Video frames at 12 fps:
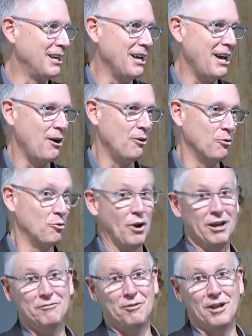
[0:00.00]
how
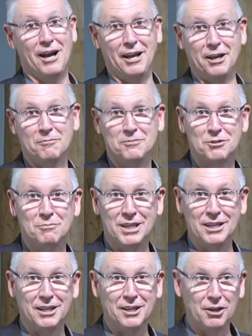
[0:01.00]
grateful I am to
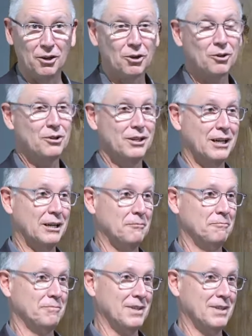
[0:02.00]
be here um,